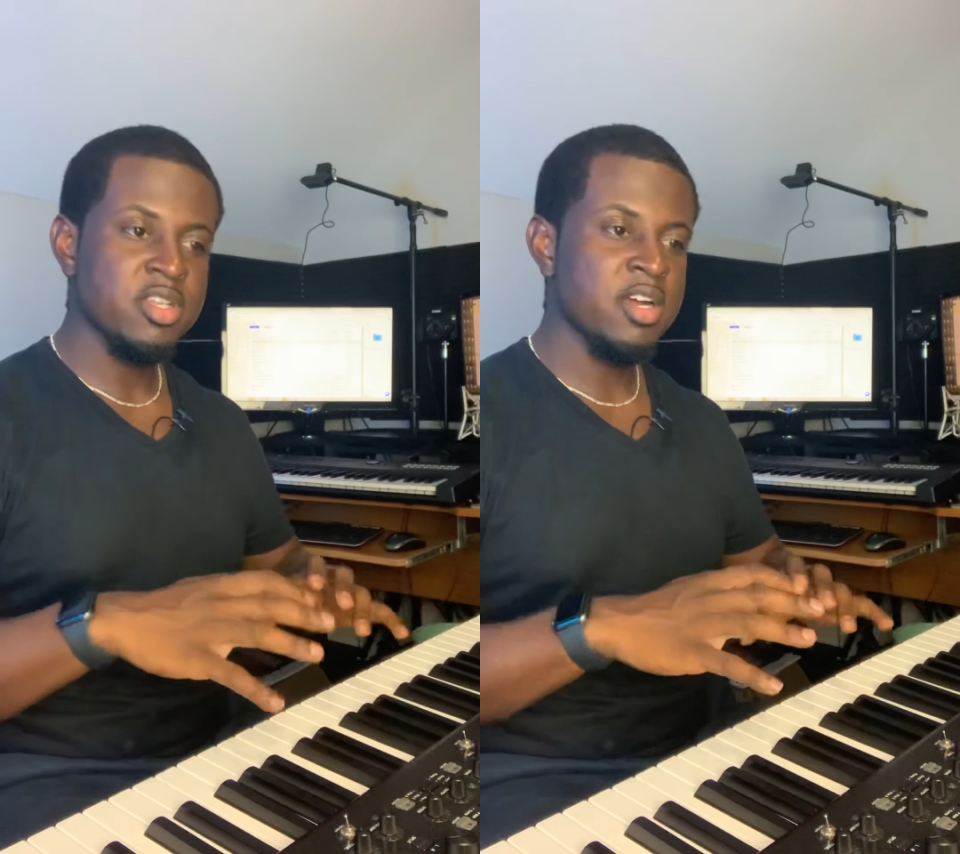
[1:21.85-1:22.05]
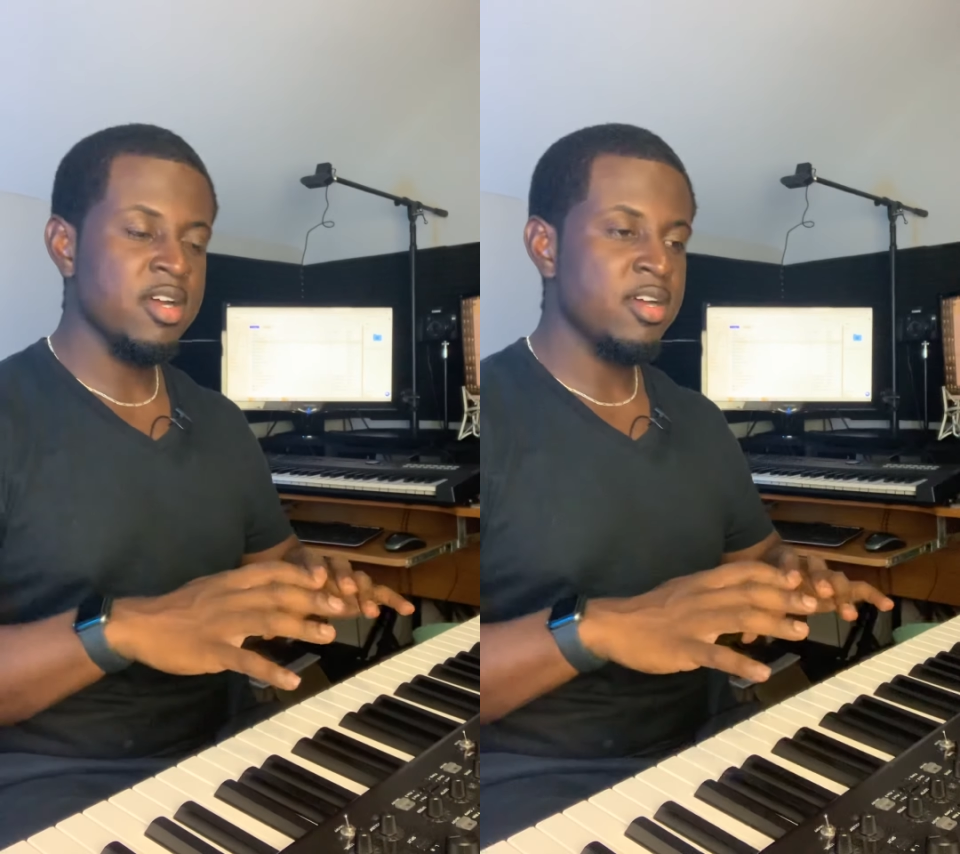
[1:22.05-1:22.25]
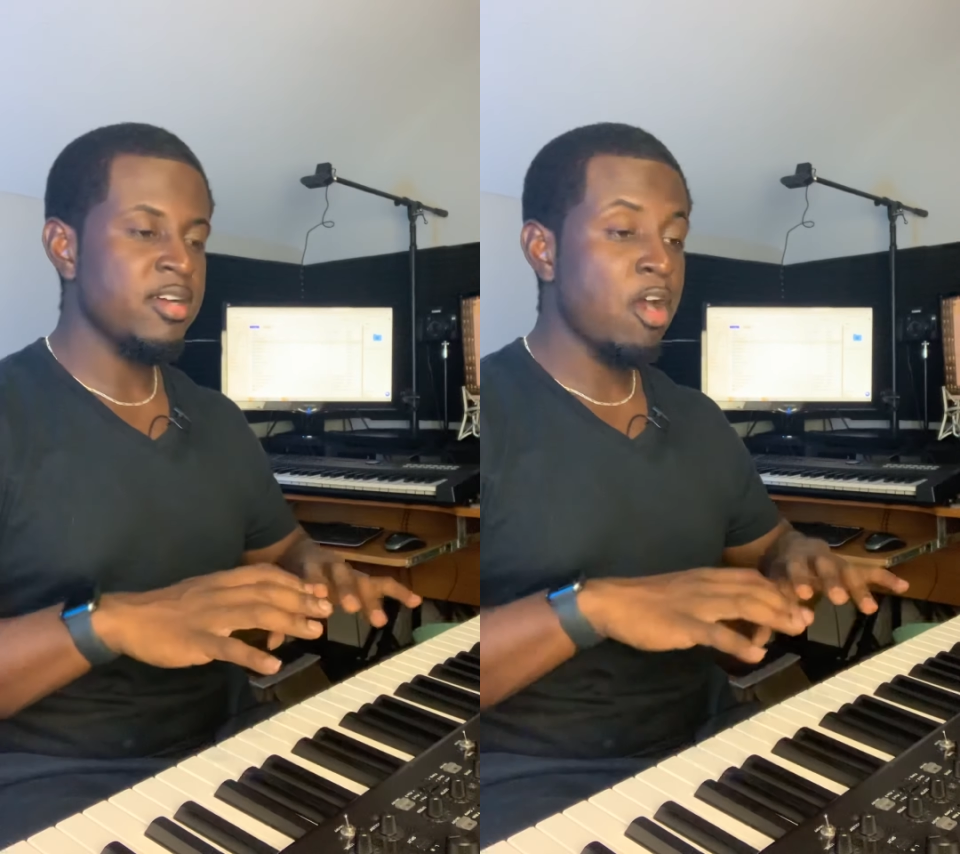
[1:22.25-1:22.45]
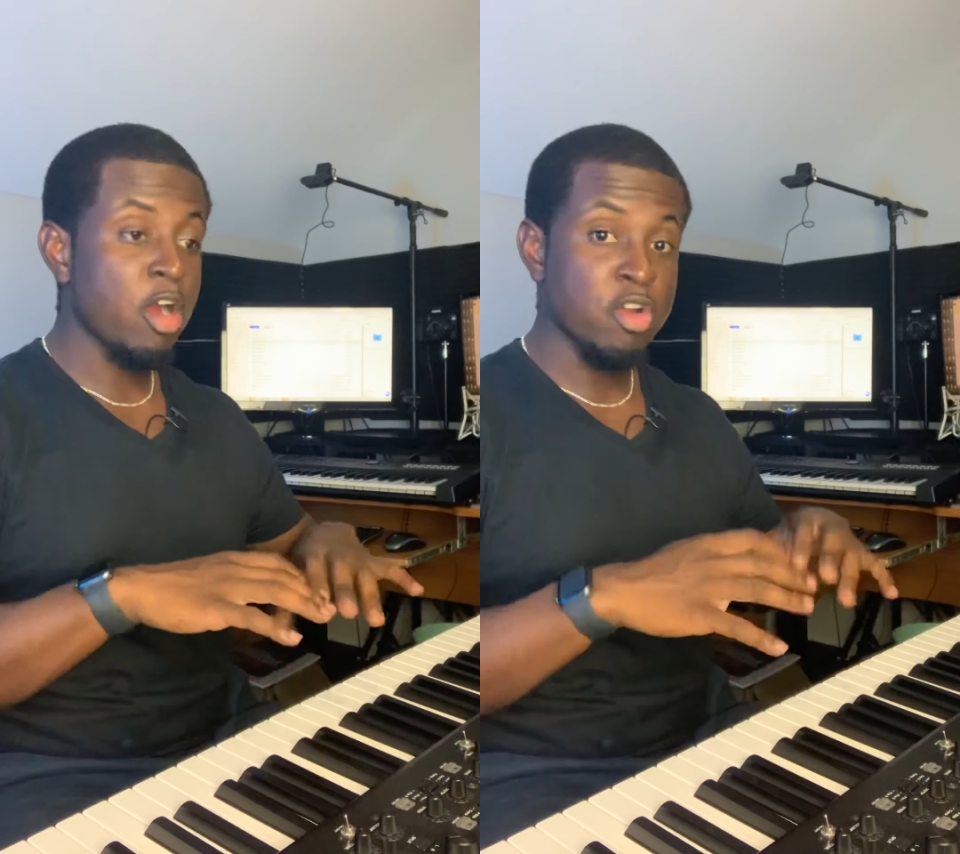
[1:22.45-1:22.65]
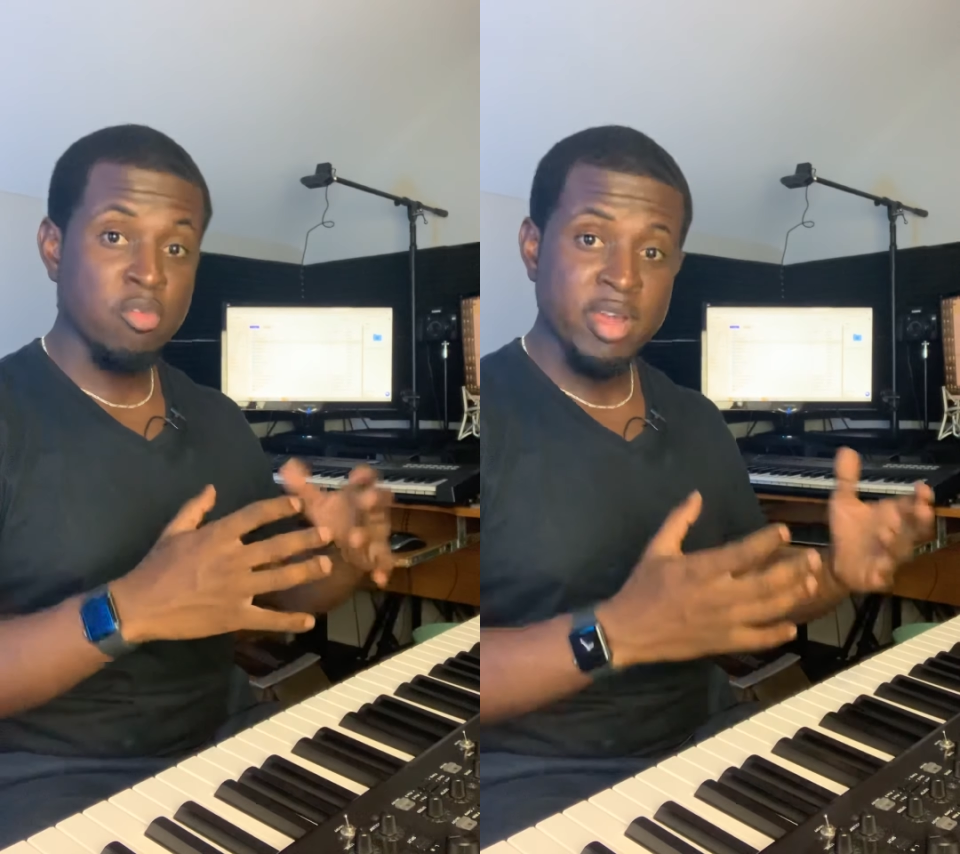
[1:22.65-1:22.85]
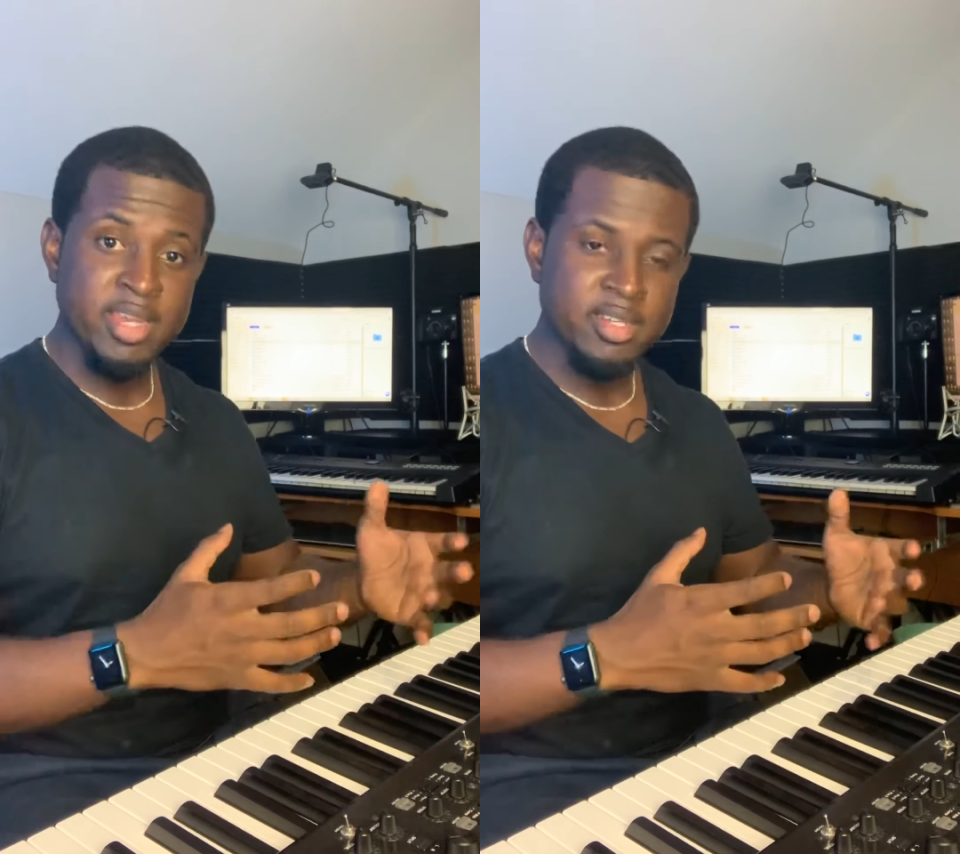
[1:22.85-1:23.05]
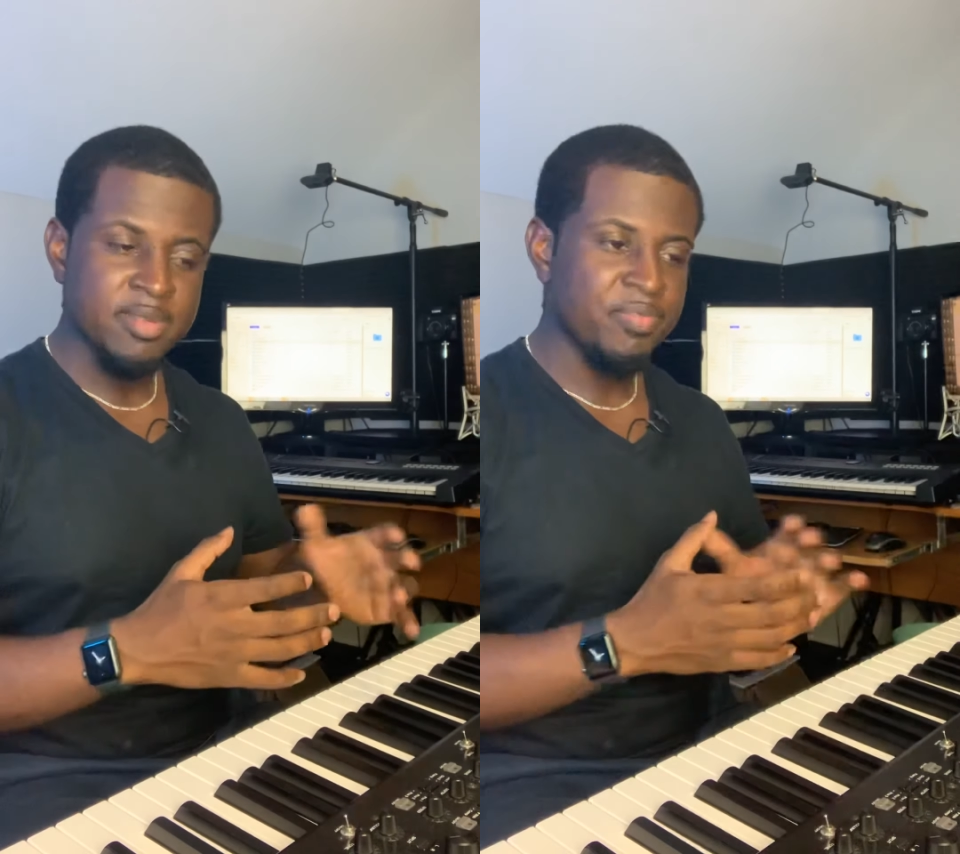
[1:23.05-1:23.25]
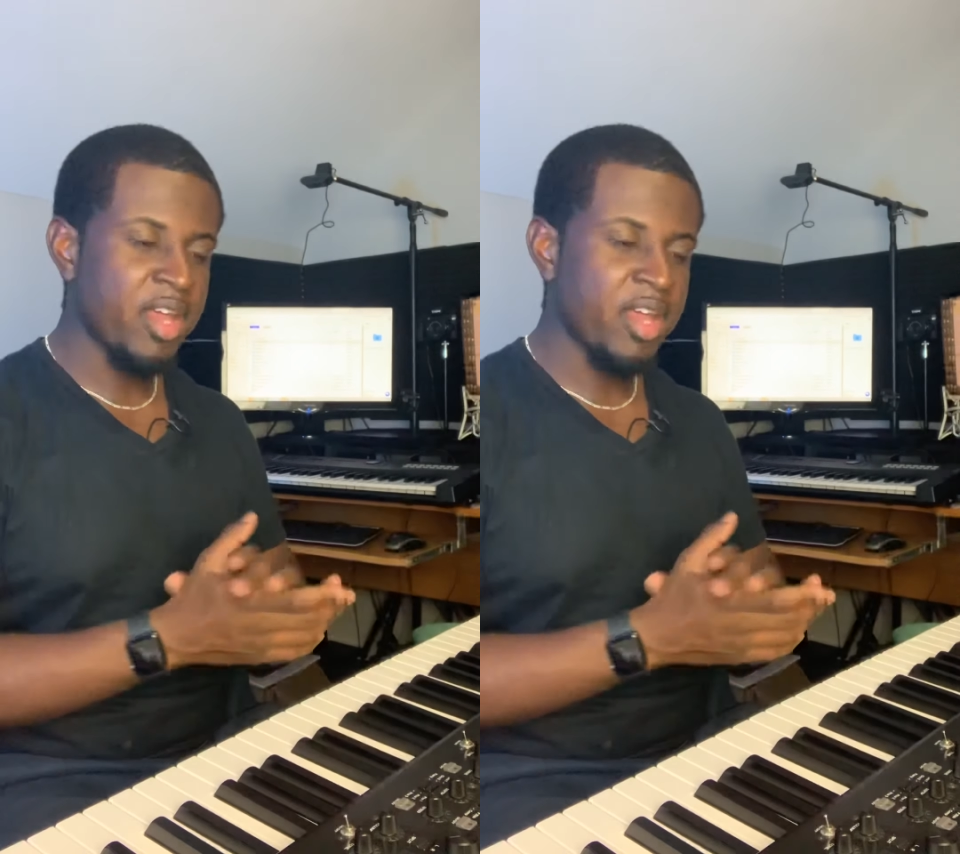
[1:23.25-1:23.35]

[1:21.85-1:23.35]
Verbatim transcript: uh, are great.